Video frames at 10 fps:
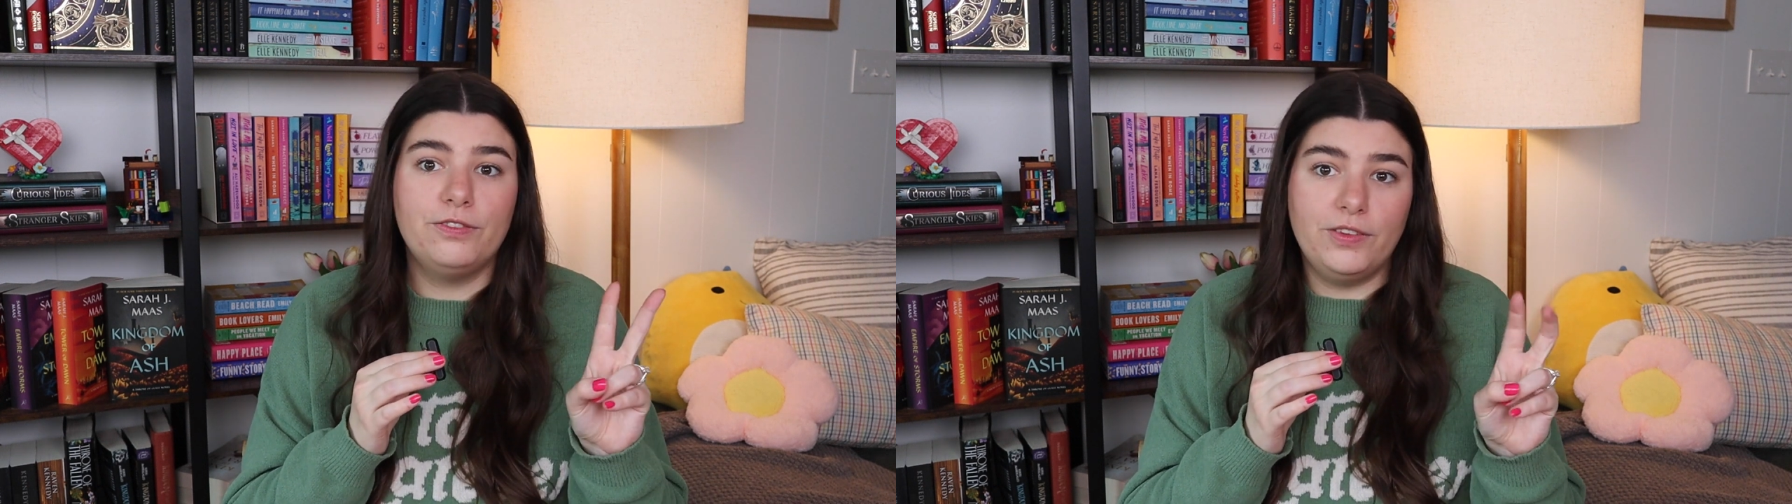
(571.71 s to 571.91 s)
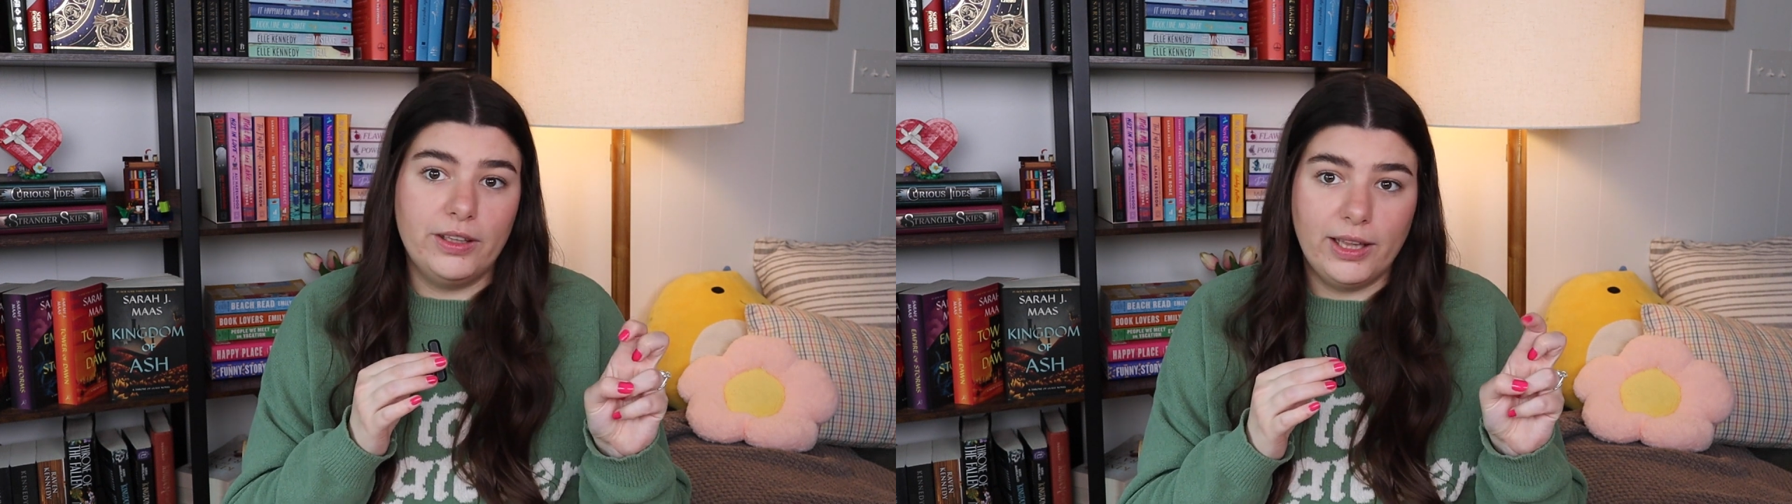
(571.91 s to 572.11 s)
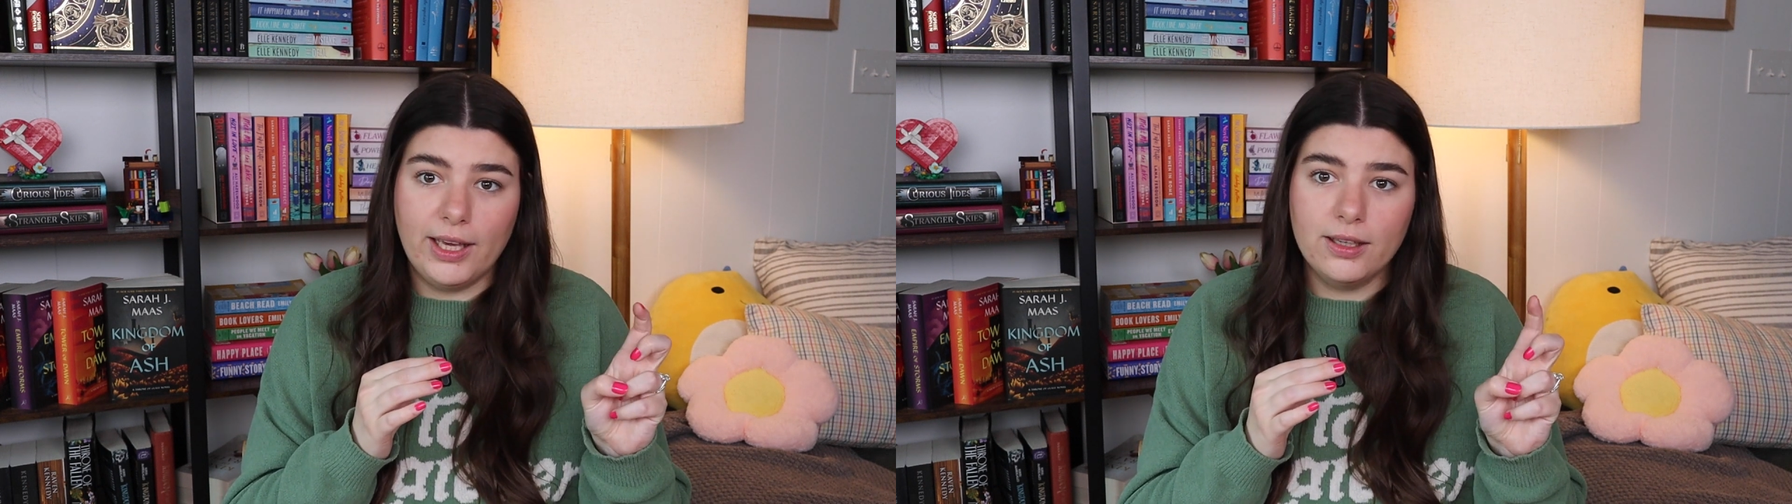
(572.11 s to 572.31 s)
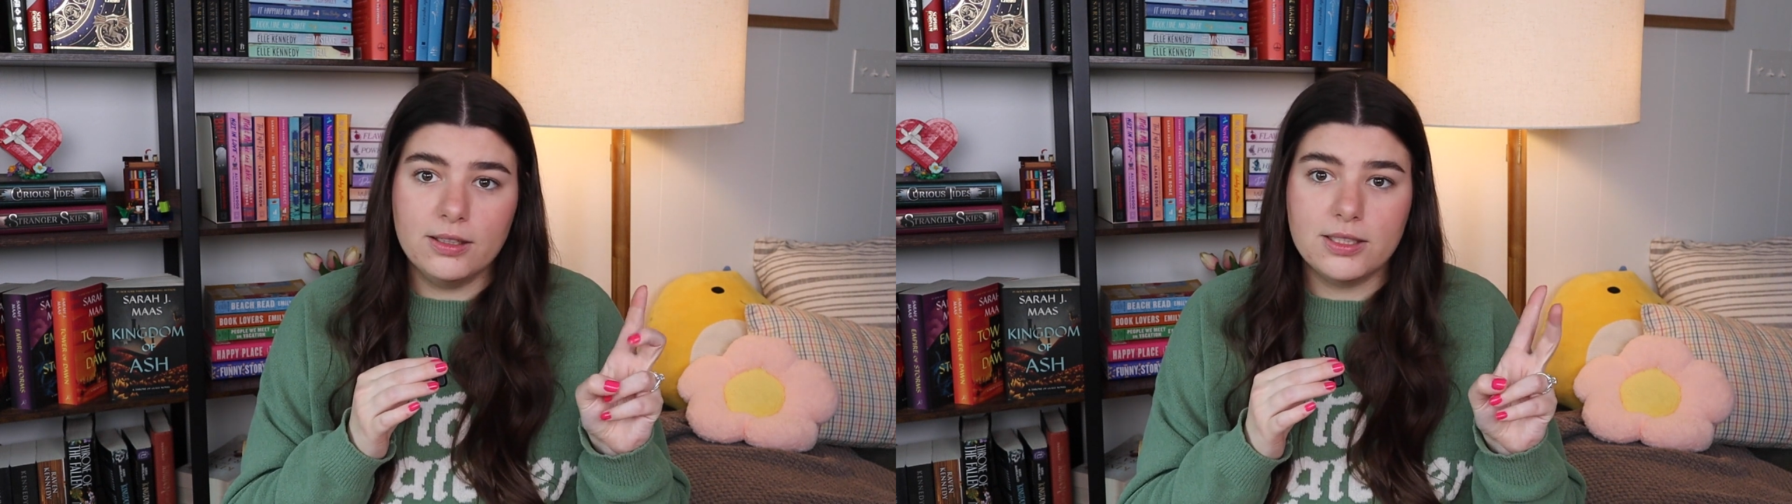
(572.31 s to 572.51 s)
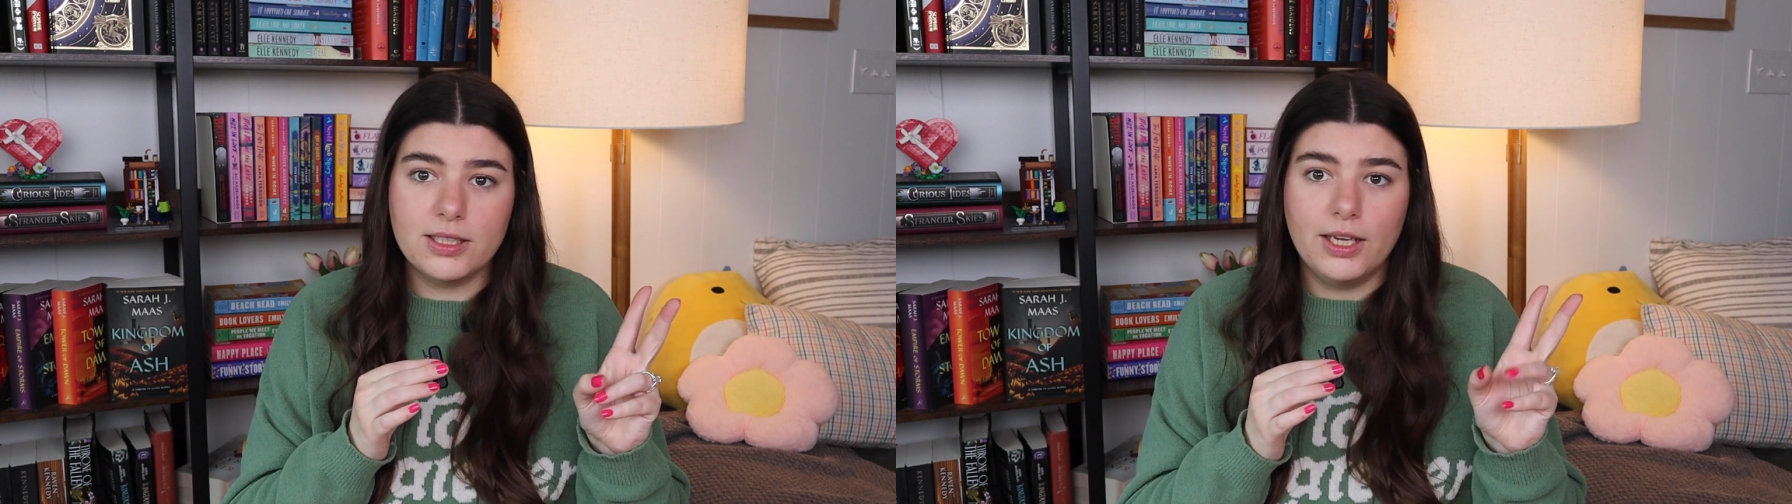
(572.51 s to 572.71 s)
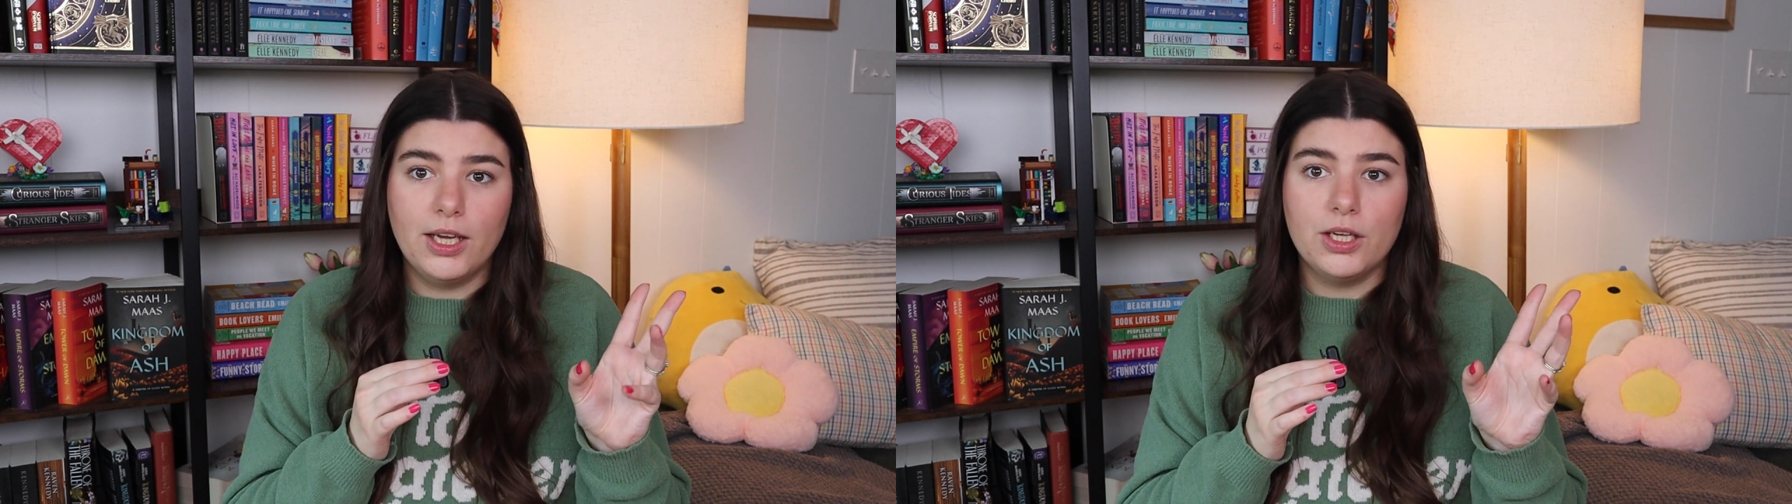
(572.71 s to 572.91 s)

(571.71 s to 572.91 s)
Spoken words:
feelings.